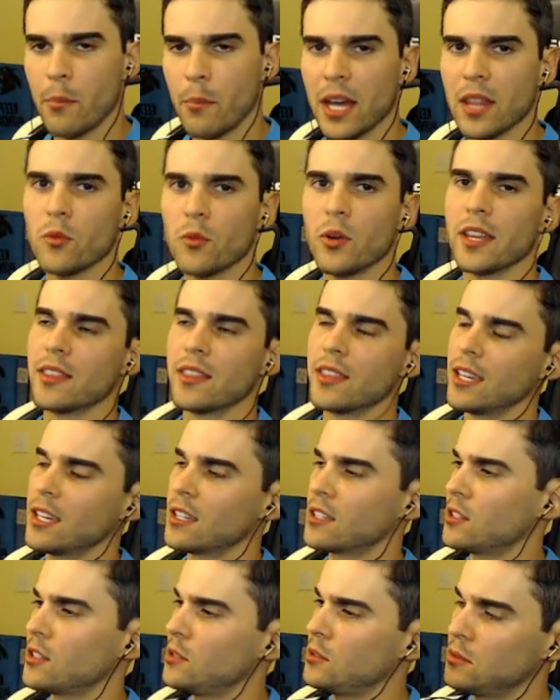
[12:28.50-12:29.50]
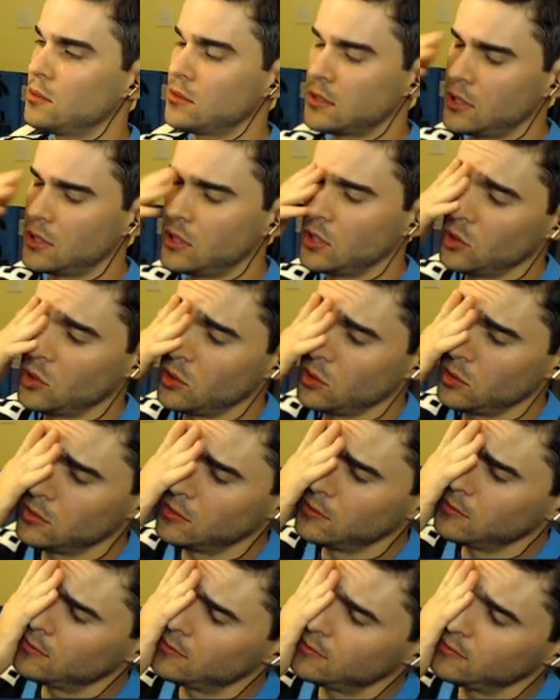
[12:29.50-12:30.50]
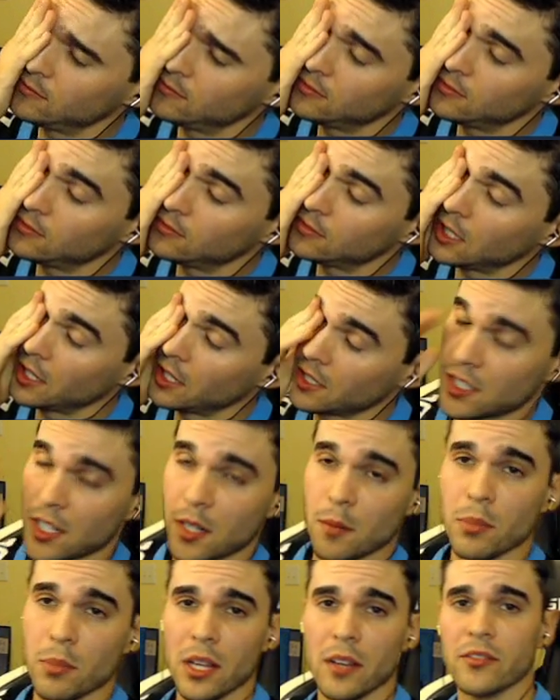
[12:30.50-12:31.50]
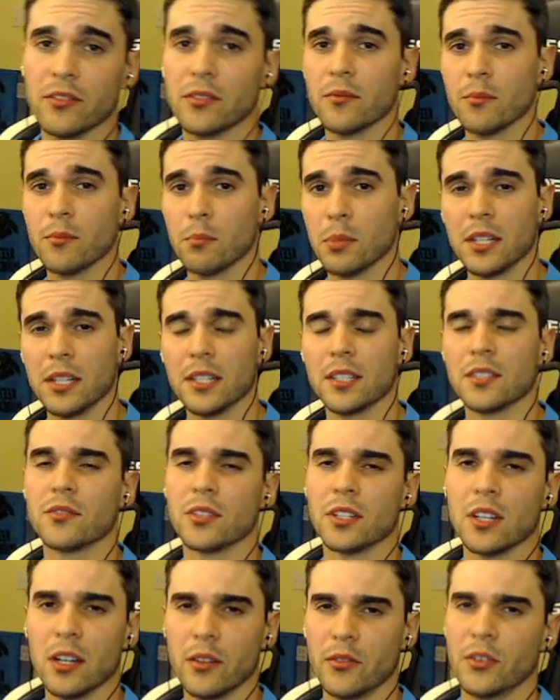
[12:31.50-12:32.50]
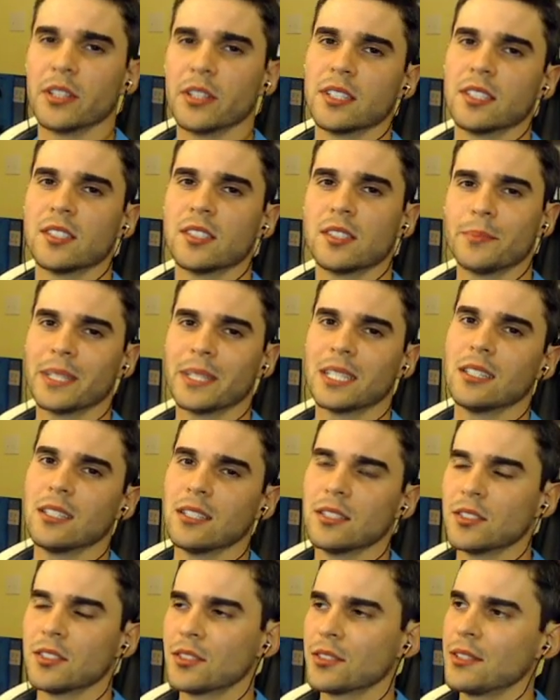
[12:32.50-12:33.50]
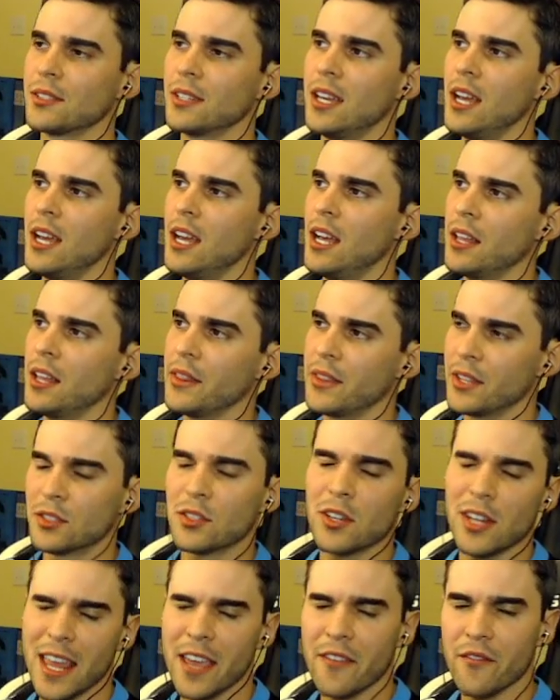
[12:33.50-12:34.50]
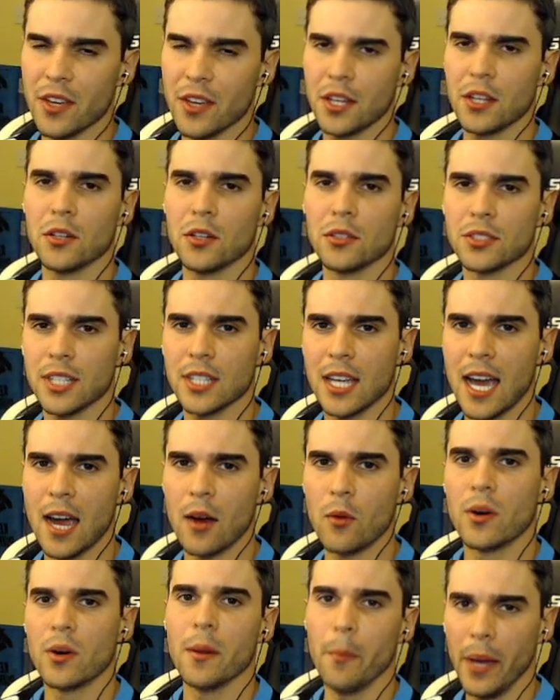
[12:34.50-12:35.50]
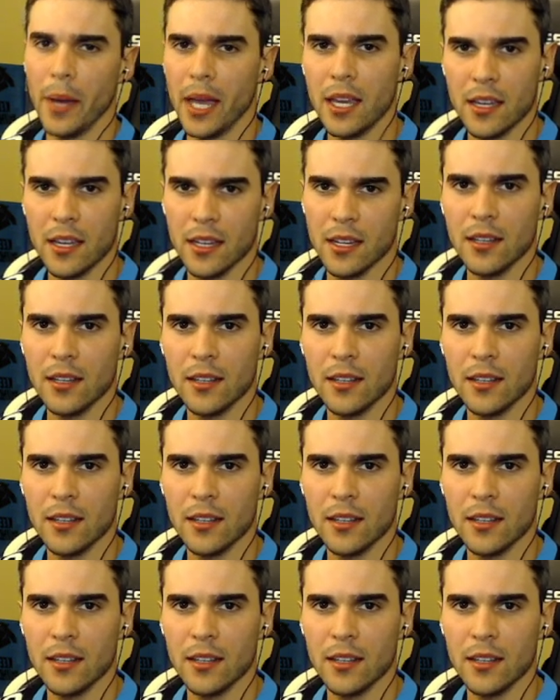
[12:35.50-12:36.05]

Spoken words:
By the way, thank you to Unnecessary Bluntness for covering this, because these are like videos I want to make.